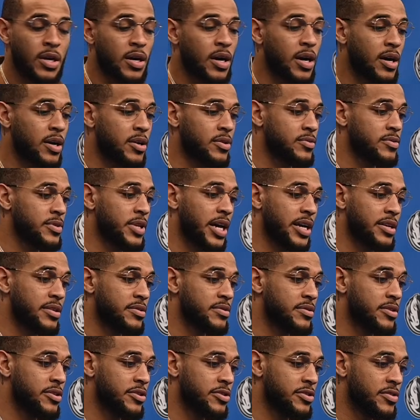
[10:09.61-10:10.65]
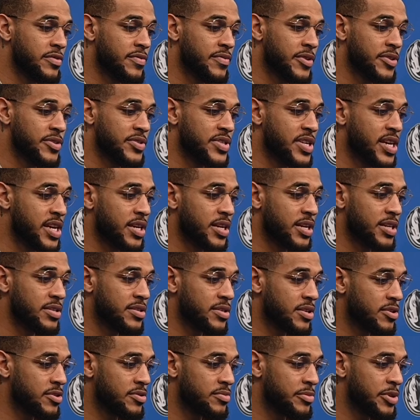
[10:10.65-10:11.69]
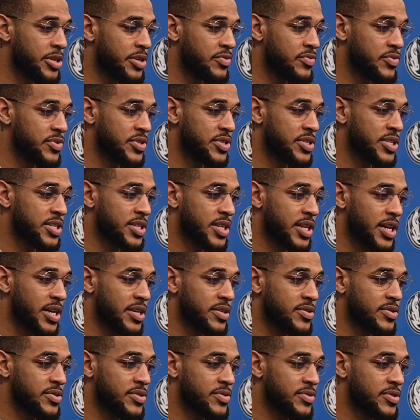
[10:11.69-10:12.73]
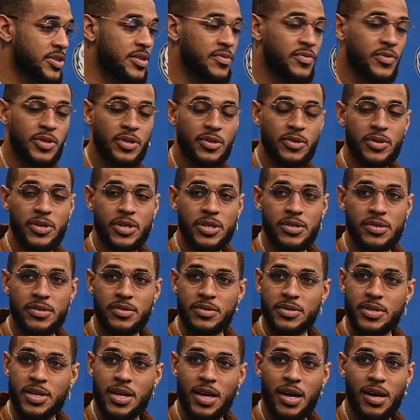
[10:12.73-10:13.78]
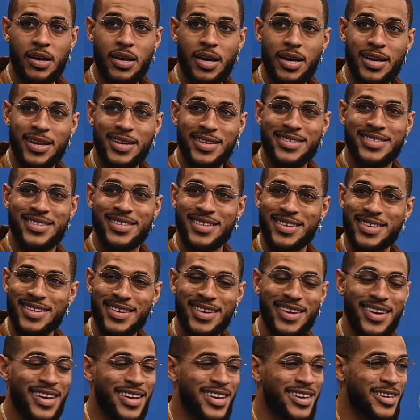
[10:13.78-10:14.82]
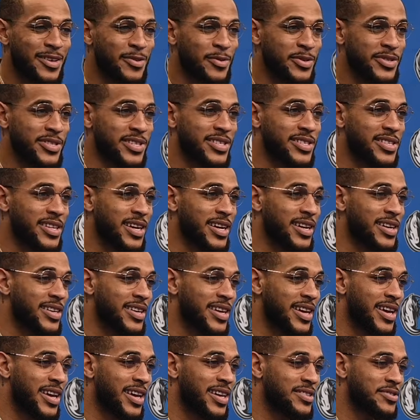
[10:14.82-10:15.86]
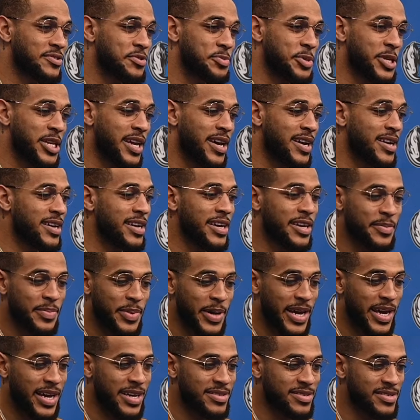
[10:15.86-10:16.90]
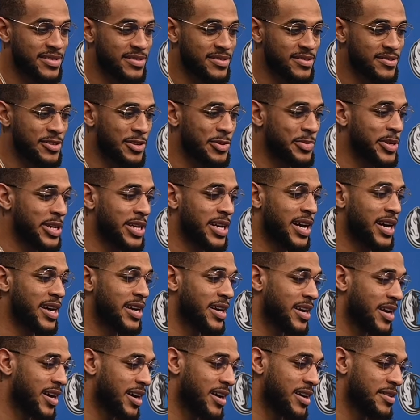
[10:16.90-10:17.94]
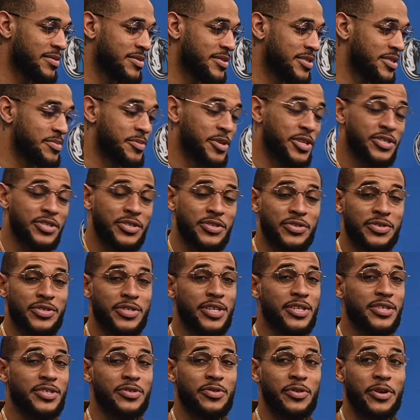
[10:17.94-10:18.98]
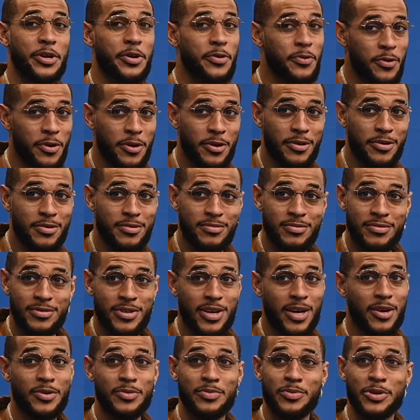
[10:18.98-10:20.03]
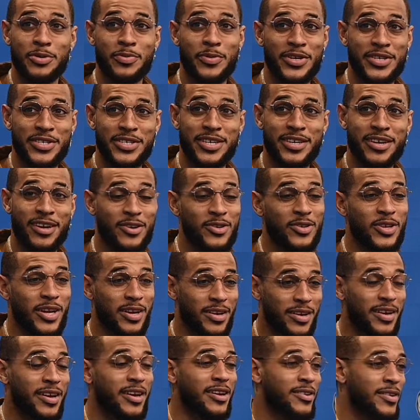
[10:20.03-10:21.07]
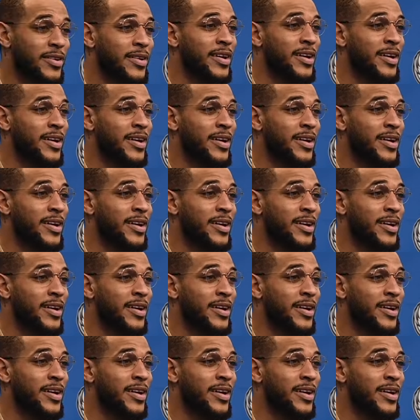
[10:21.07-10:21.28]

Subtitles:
Oh, like, literally the first thing he told me was just, like, the stuff with Luka, in all honesty. He was just like, yeah, it's going to be a lot of late passes. It's going to be a lot of lobs. Just make sure you set the screen and roll. And that was pretty much it. I was like, yeah,